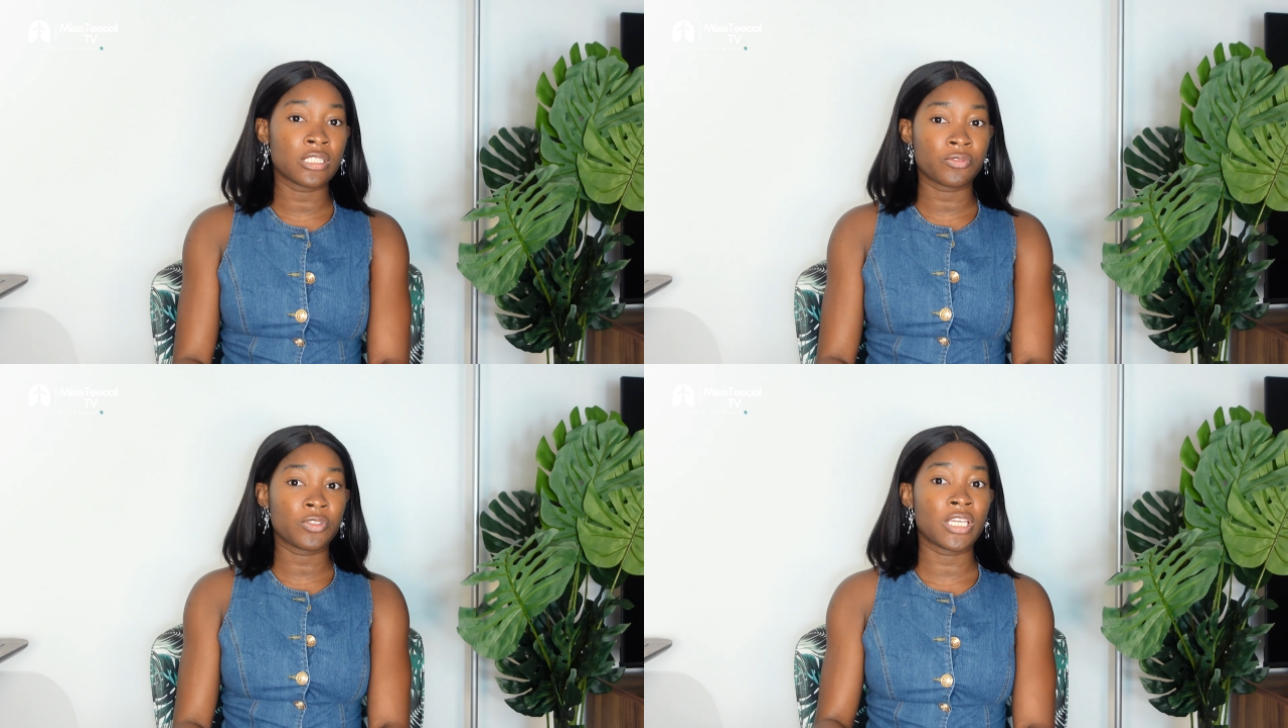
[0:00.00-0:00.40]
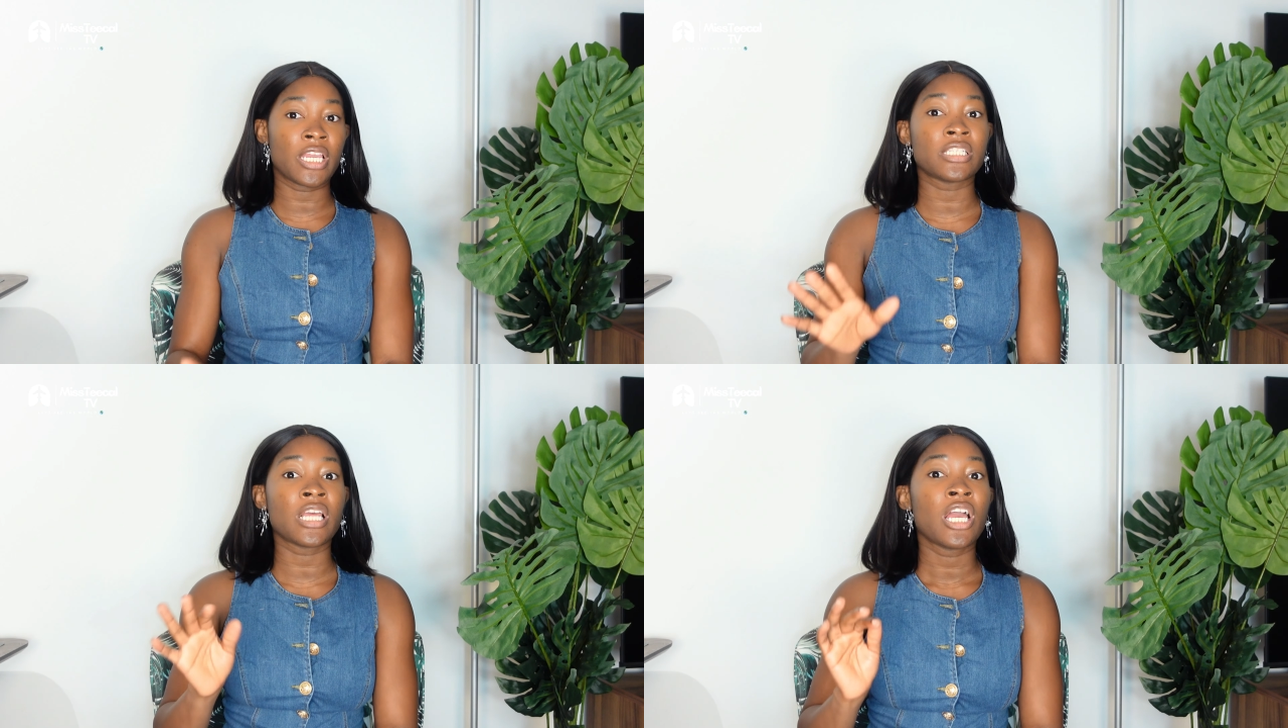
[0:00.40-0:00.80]

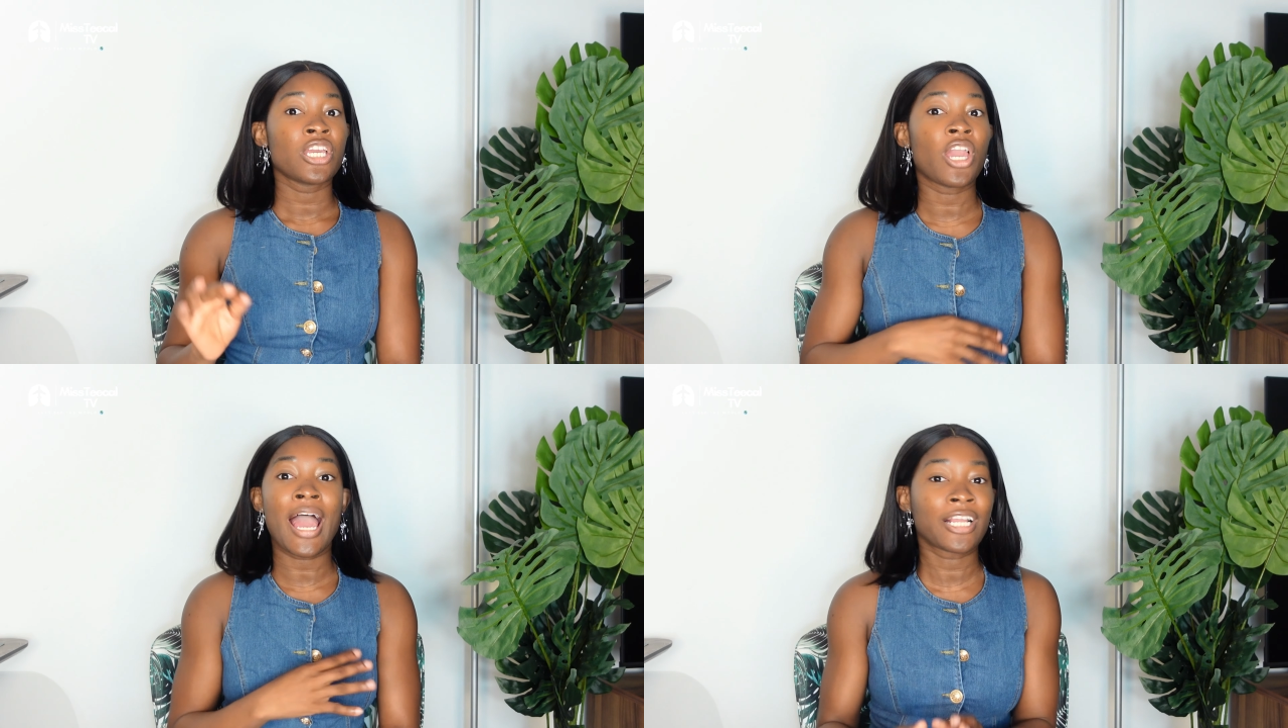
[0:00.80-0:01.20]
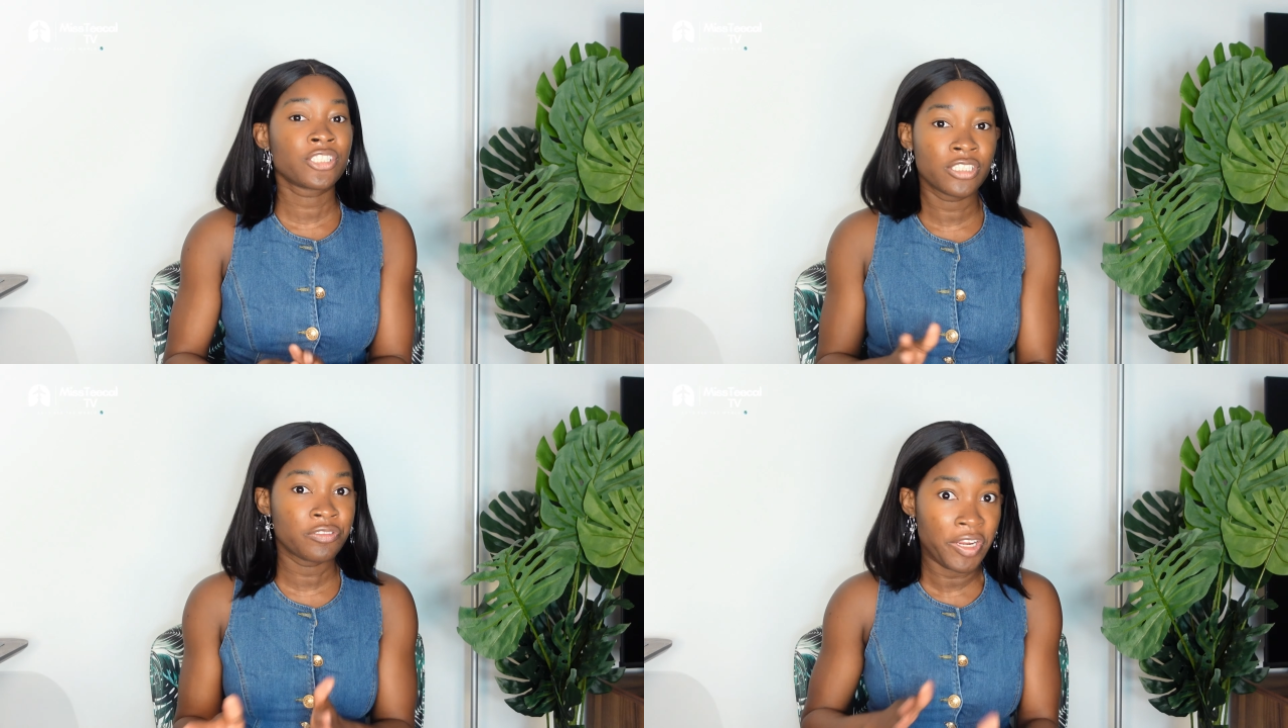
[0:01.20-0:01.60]
certificate, you're
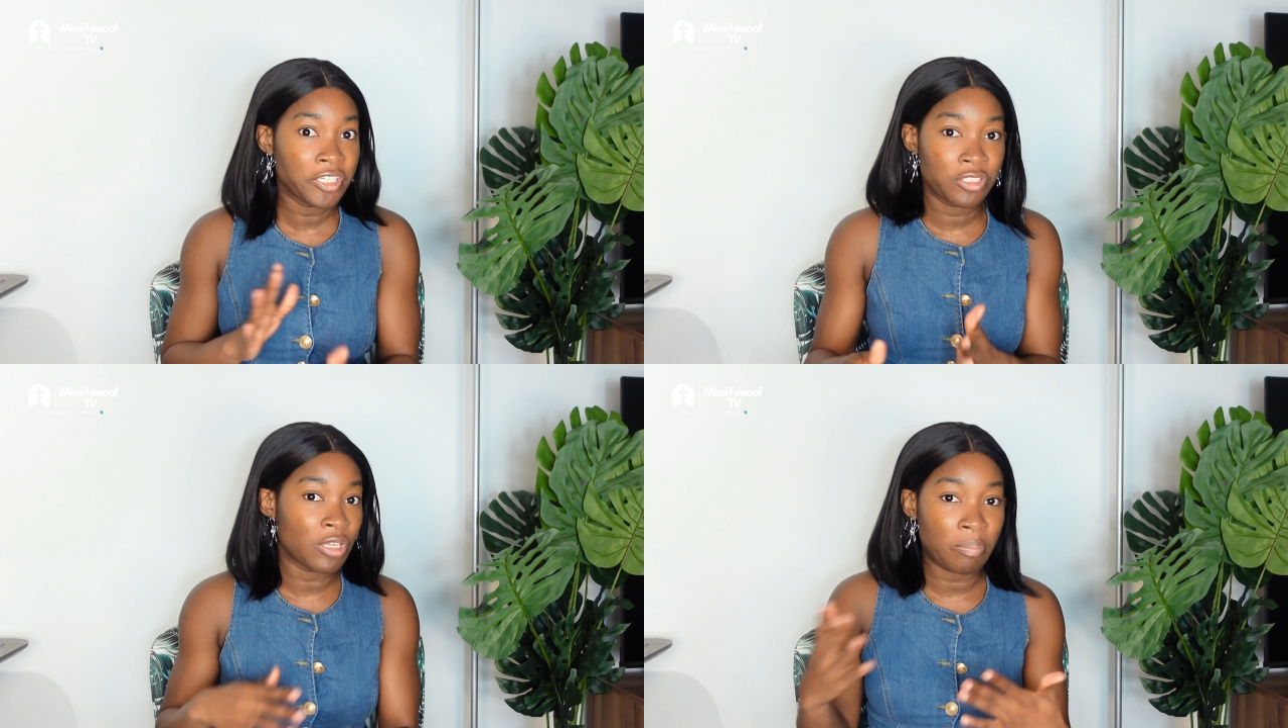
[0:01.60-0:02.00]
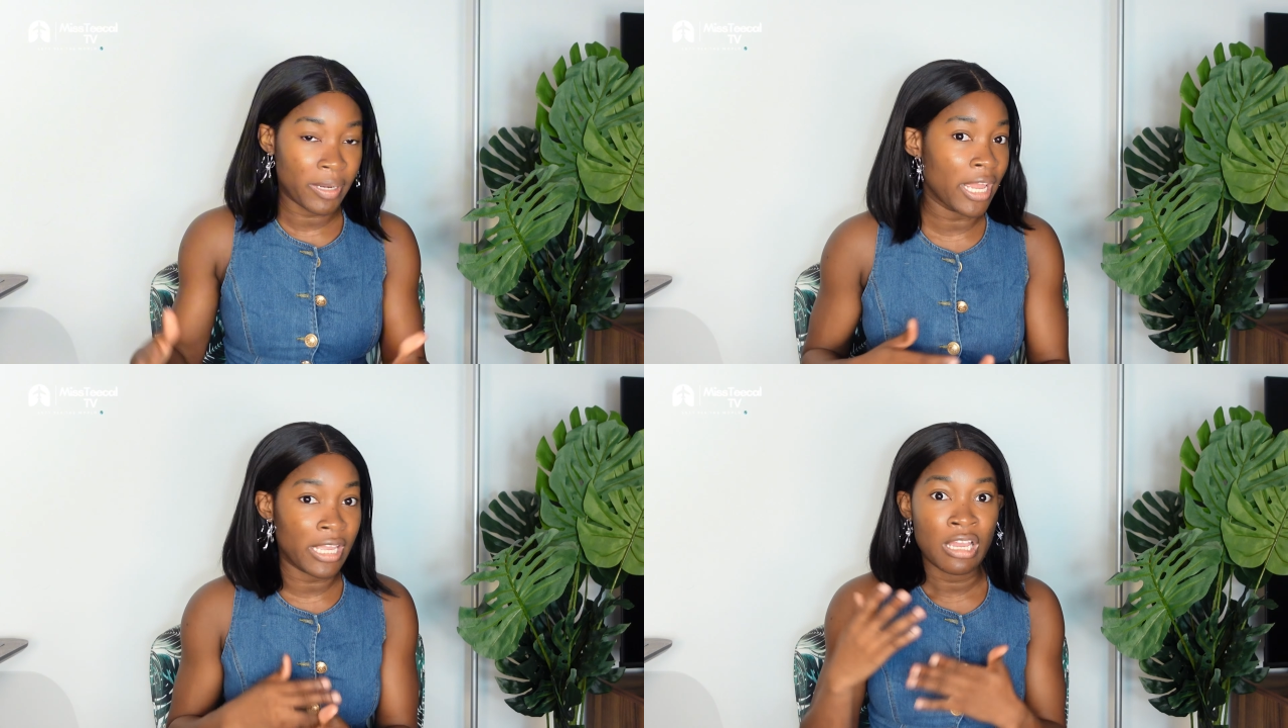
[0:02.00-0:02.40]
actually ready to
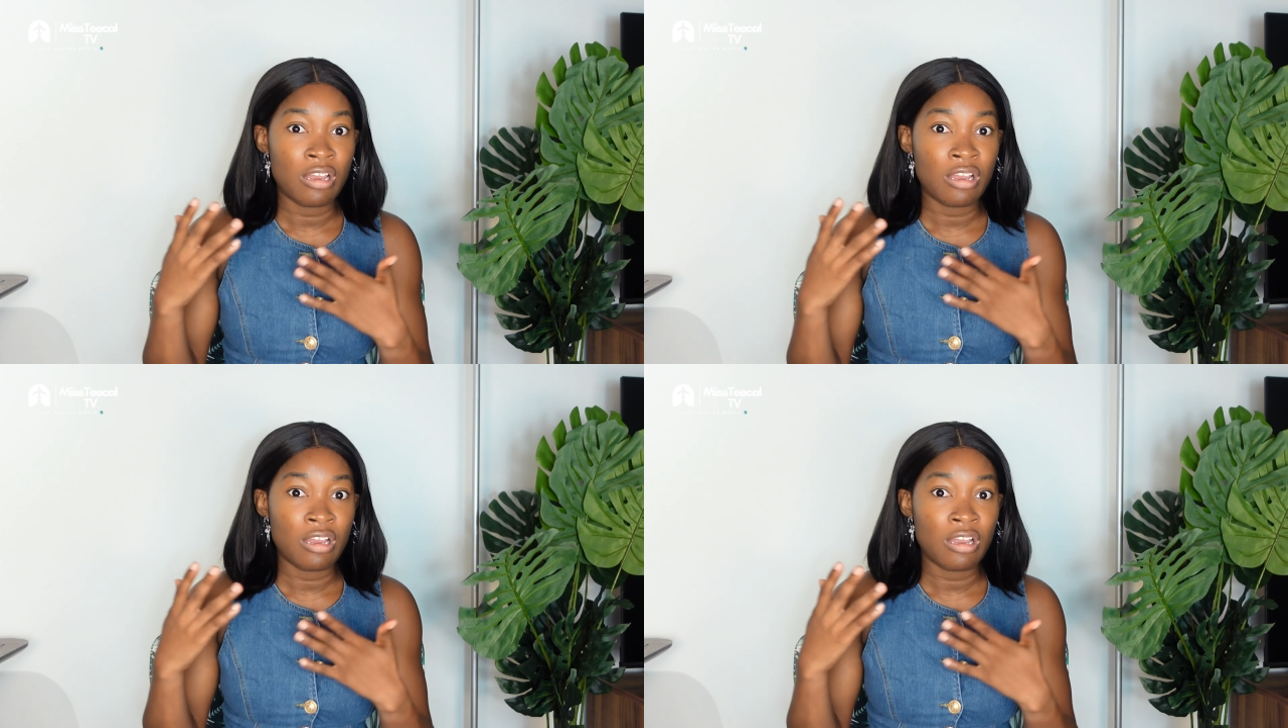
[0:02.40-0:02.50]
apply